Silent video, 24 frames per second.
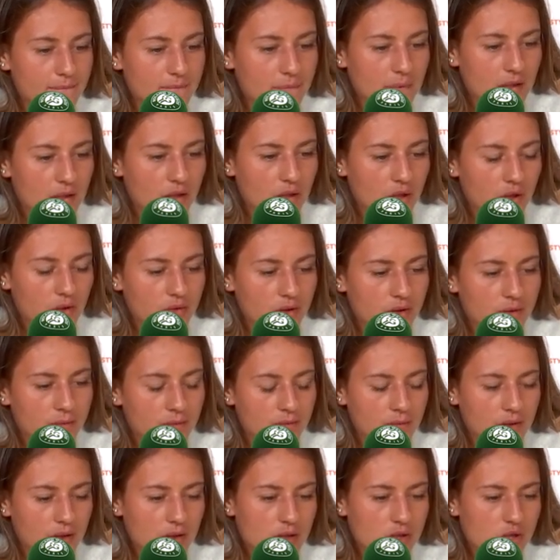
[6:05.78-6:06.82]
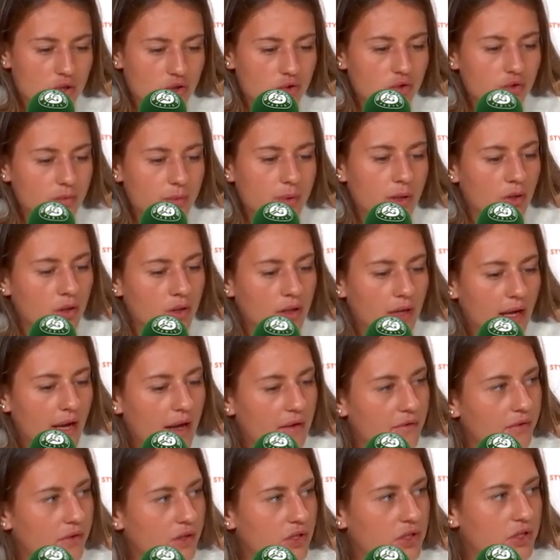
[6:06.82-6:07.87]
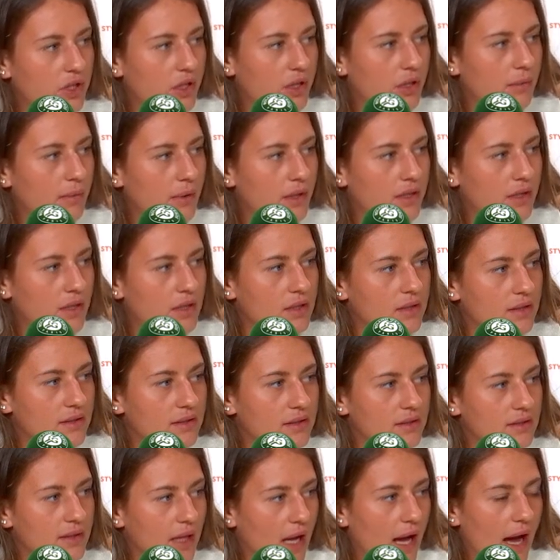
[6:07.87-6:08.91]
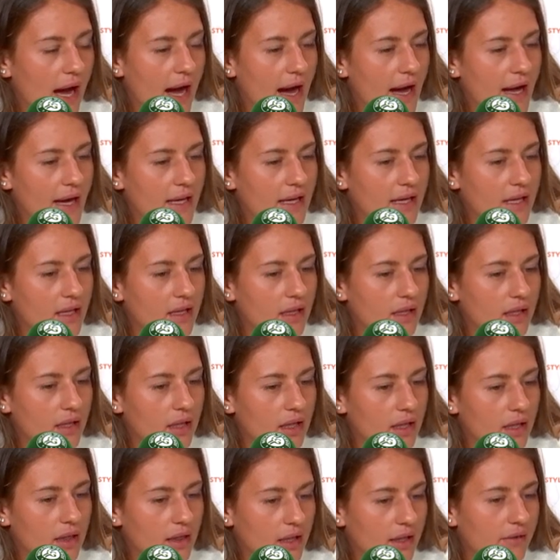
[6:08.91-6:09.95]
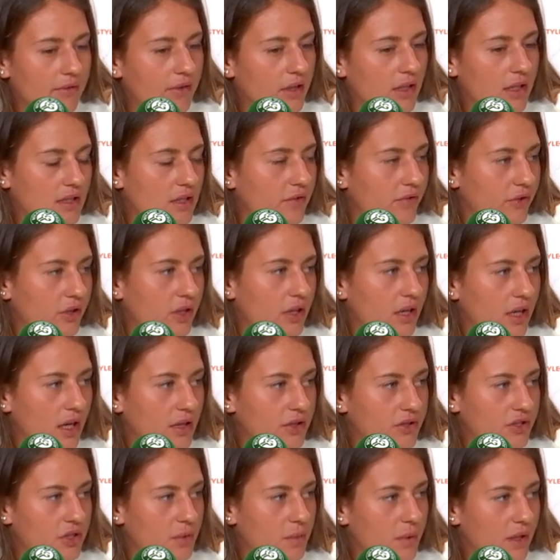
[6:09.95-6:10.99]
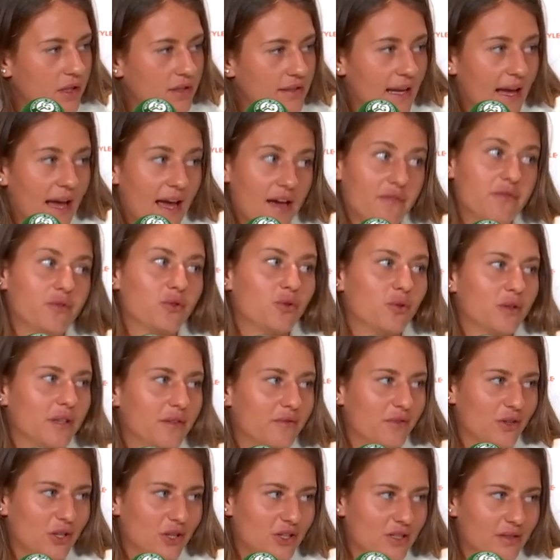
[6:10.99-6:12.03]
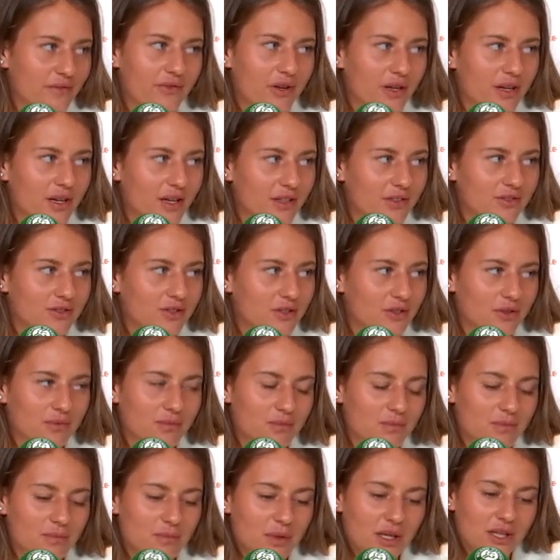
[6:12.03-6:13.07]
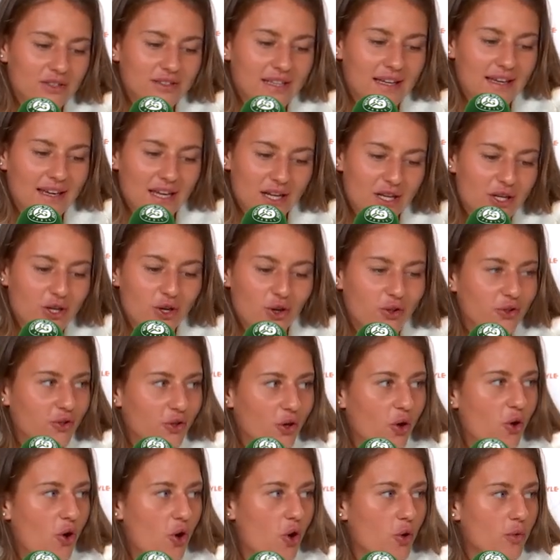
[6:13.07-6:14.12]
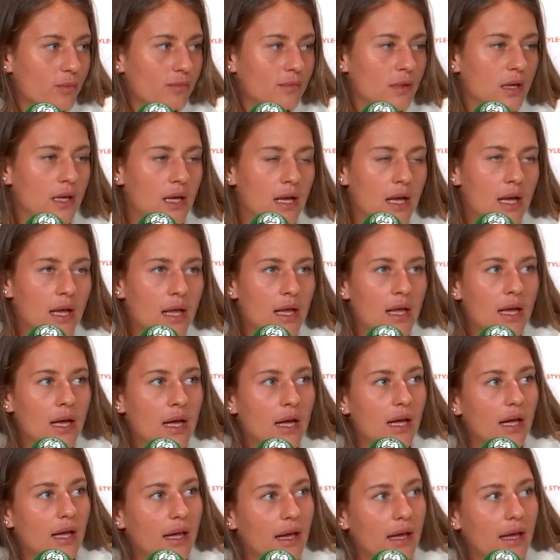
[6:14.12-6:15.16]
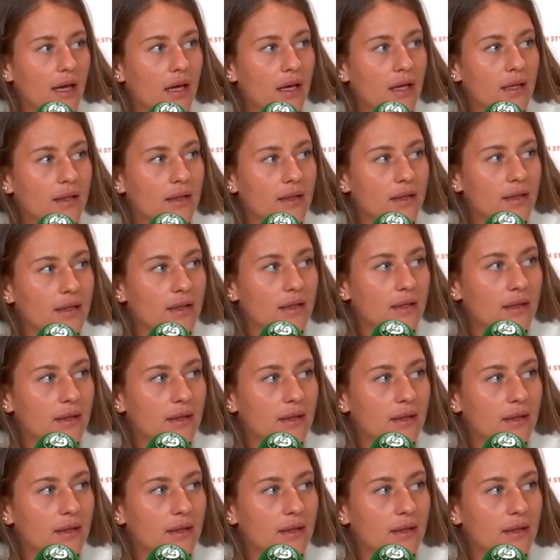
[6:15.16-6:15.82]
you know, it should be on every tournament, because I live in a different country, because I have to live in a different country, because I cannot go home. And